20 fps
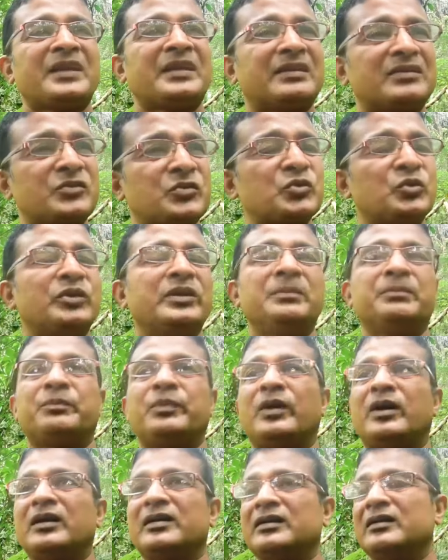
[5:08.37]
so
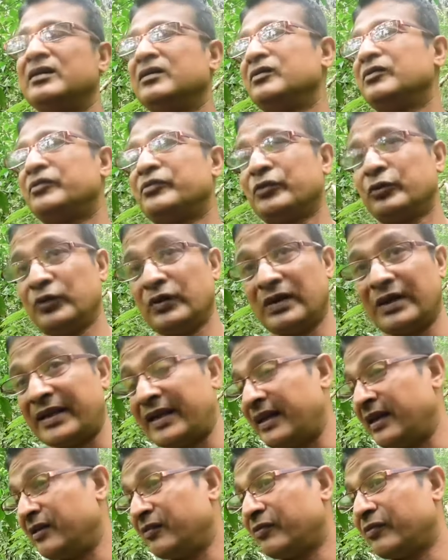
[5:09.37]
important for your
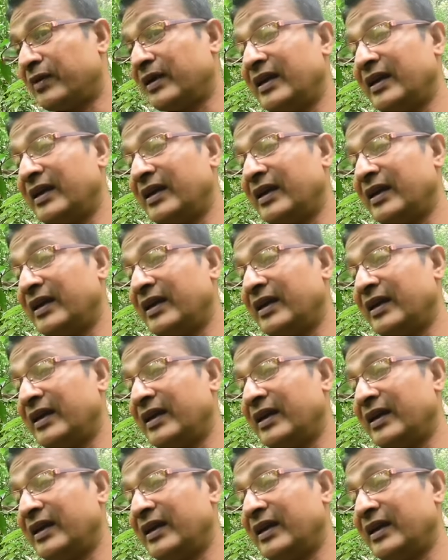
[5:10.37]
life.